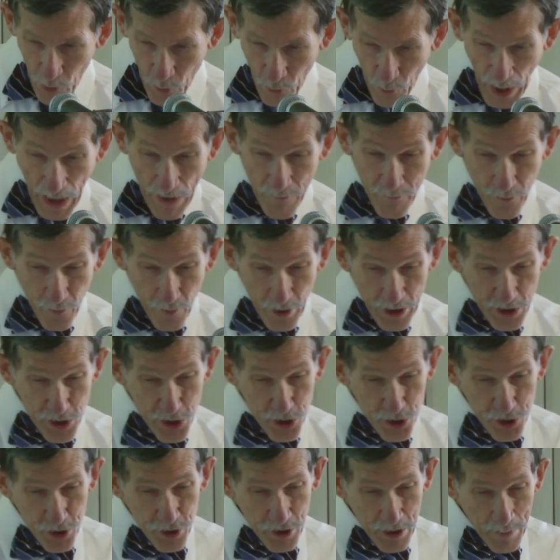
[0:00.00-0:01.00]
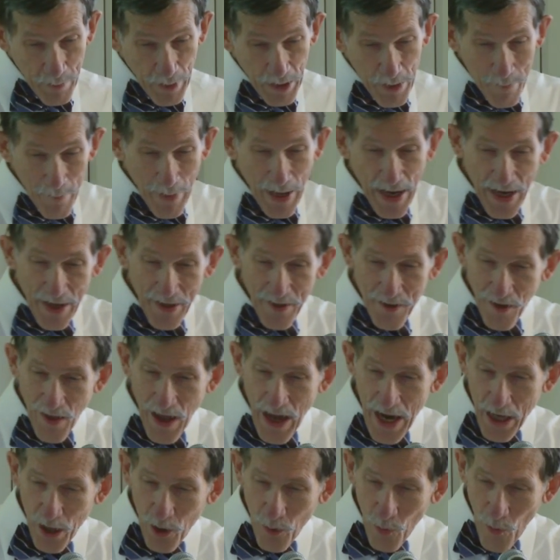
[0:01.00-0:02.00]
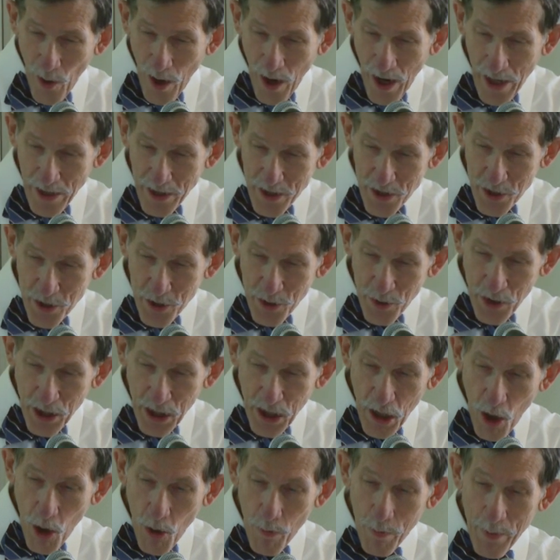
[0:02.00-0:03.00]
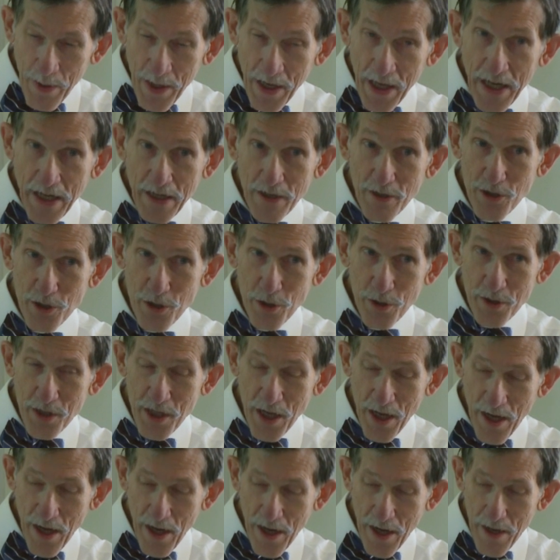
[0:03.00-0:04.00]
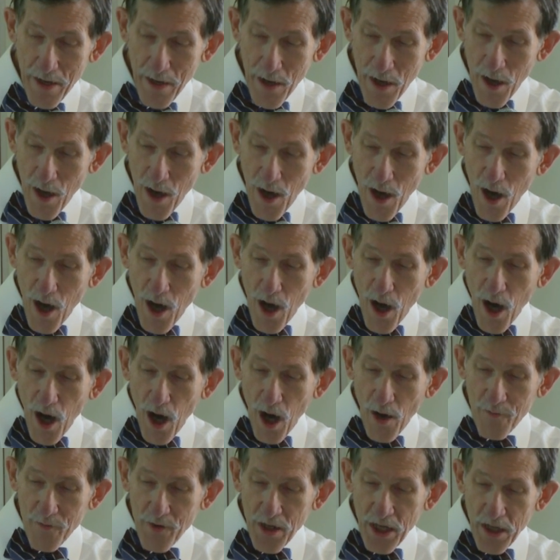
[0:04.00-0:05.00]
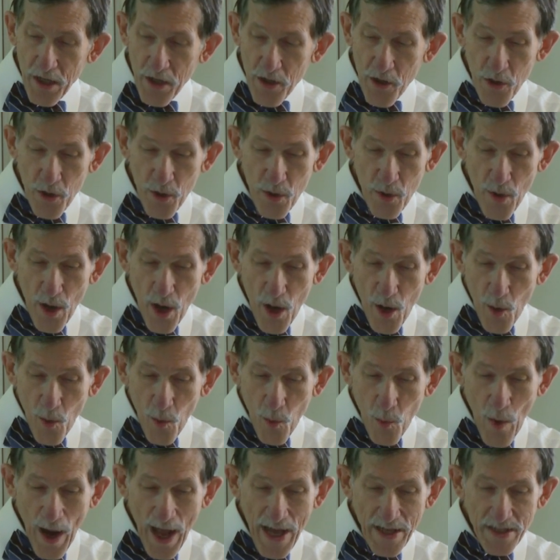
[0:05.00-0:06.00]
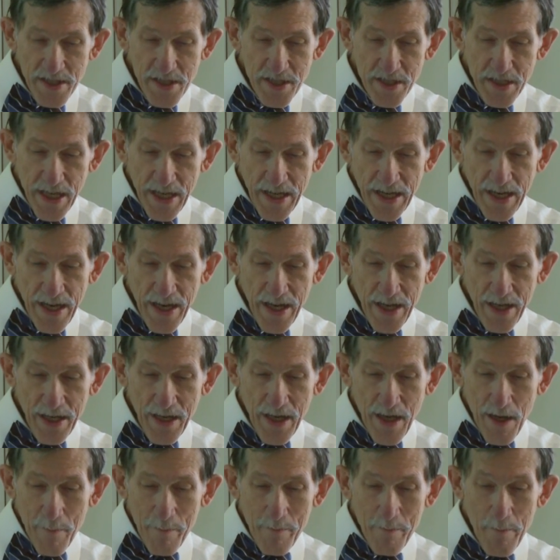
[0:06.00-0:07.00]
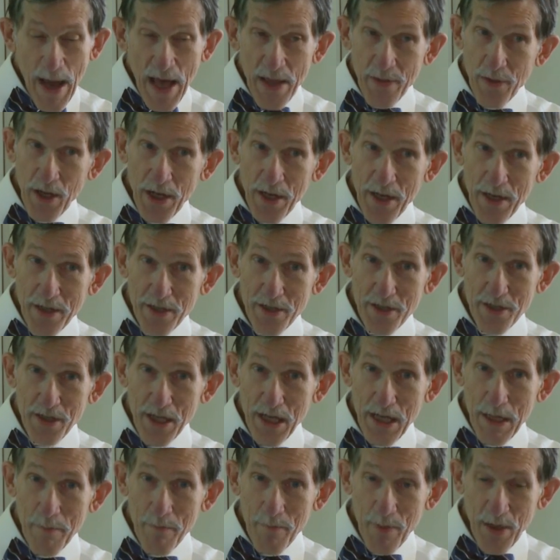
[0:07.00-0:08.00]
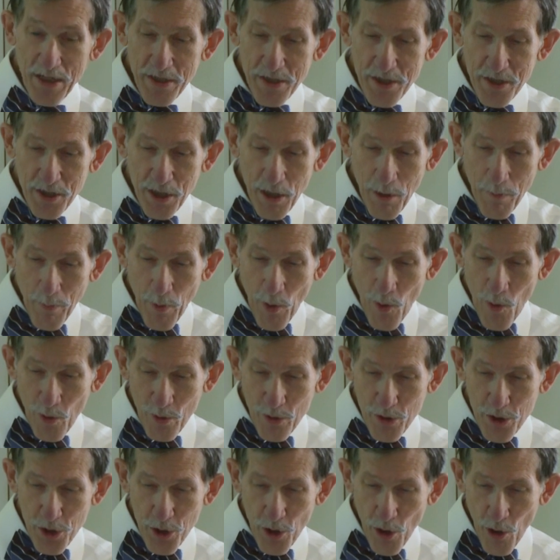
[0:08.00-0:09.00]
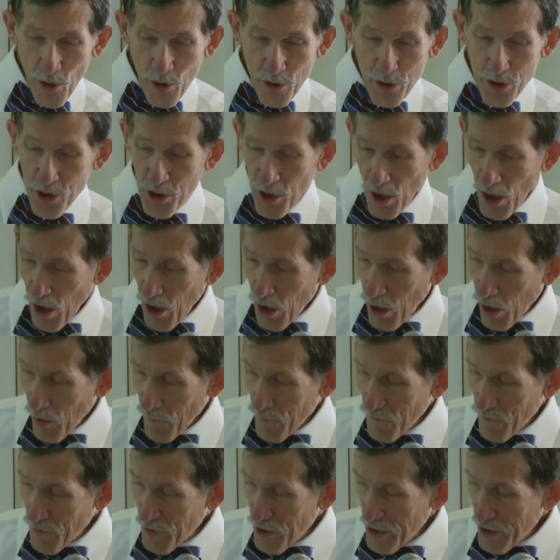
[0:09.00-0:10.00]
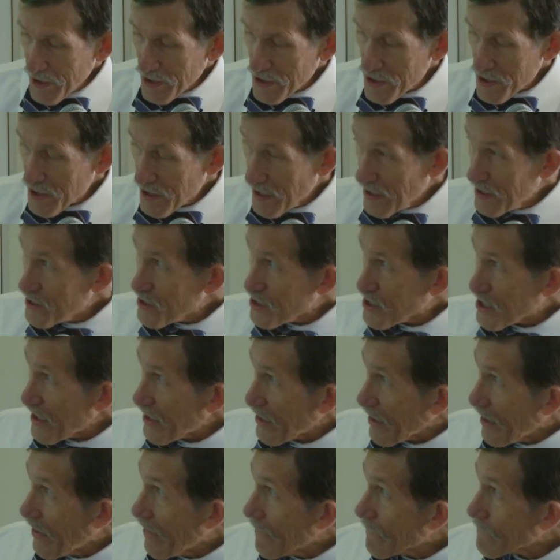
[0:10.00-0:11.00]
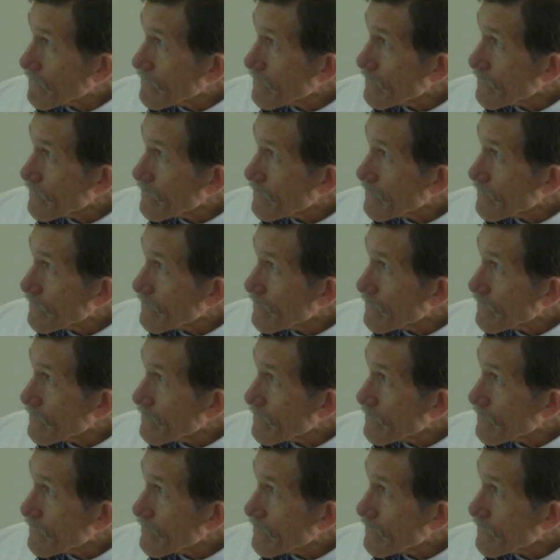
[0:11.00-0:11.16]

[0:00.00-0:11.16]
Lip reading: reference should be made likewise to the opening today of the new West End Methodist Episcopal Church of this city.